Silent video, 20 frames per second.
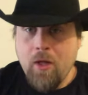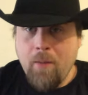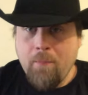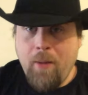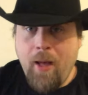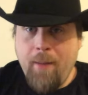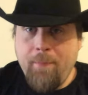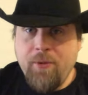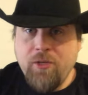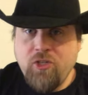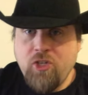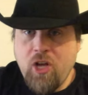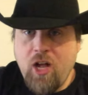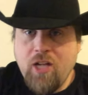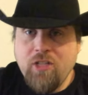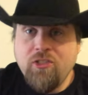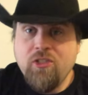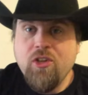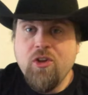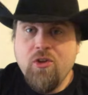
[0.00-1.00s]
Papa
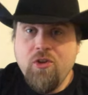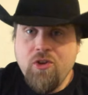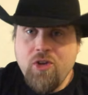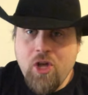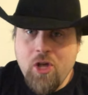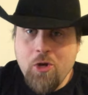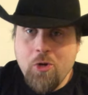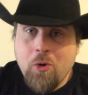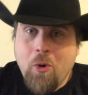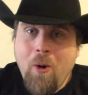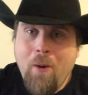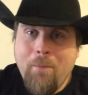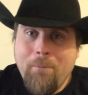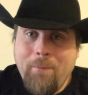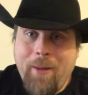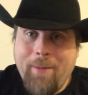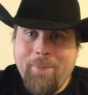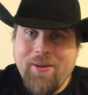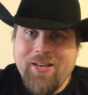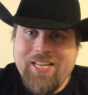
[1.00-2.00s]
John's new
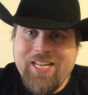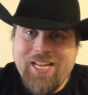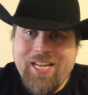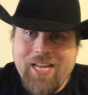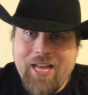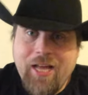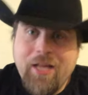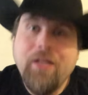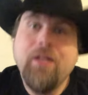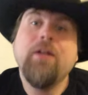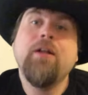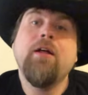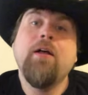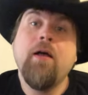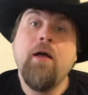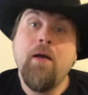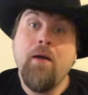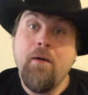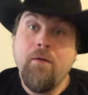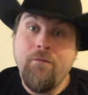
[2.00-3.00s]
Papadilla
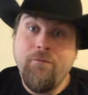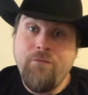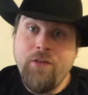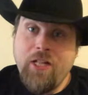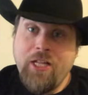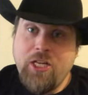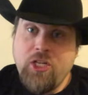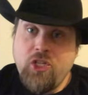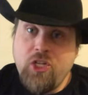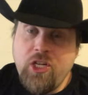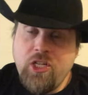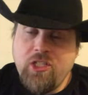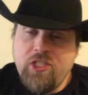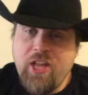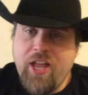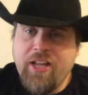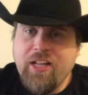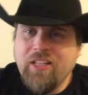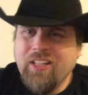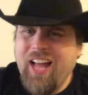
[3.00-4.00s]
Philly
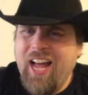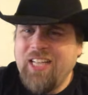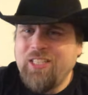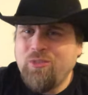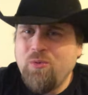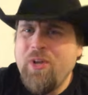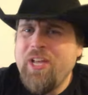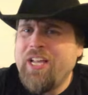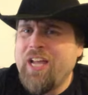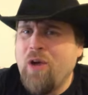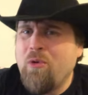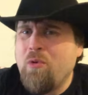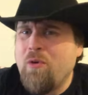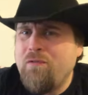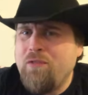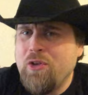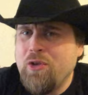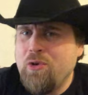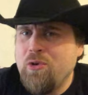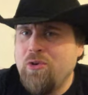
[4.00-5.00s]
cheesesteak. Last week I
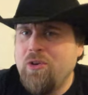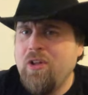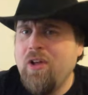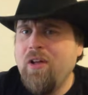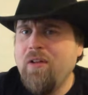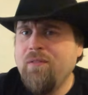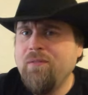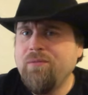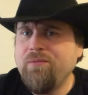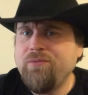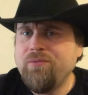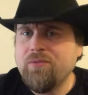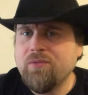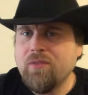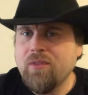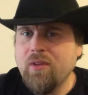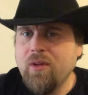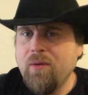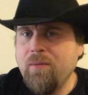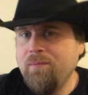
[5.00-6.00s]
reviewed,
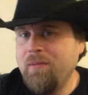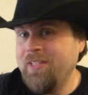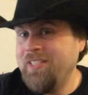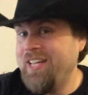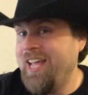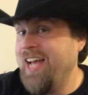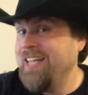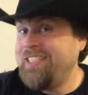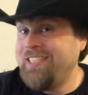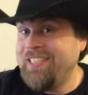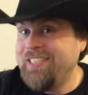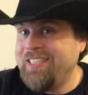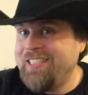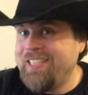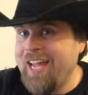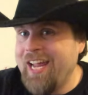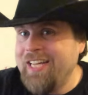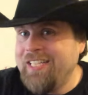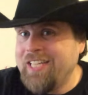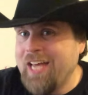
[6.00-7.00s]
but yes, it's
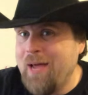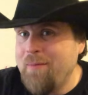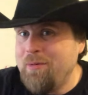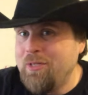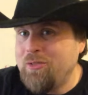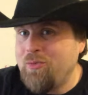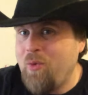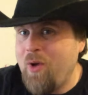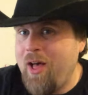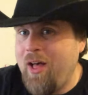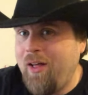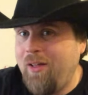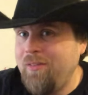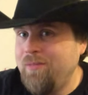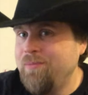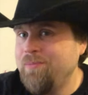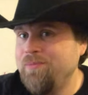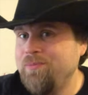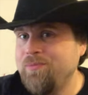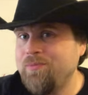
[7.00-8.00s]
daytime as
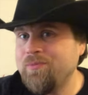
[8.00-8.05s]
well.